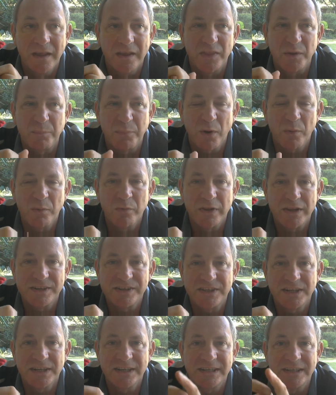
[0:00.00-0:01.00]
the problem with a
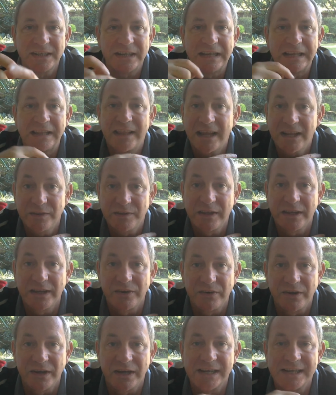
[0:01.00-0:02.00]
stent in that
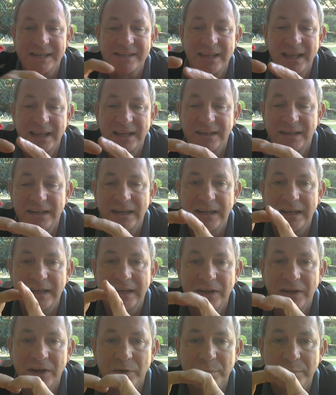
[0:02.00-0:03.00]
area is that
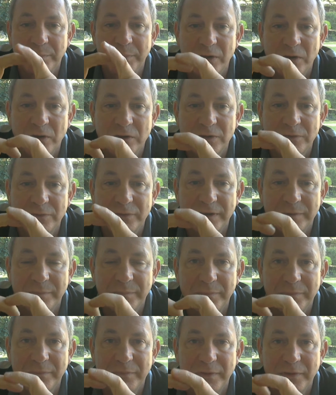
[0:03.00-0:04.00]
because of the
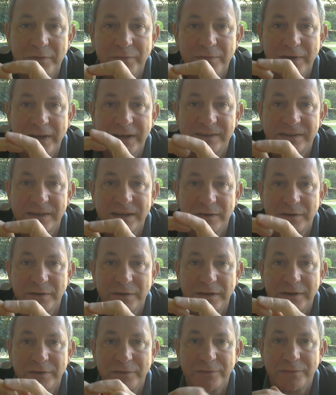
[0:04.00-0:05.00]

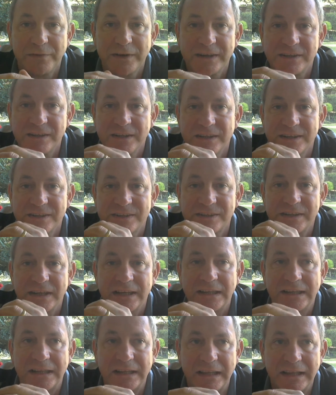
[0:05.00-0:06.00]
flexiness, it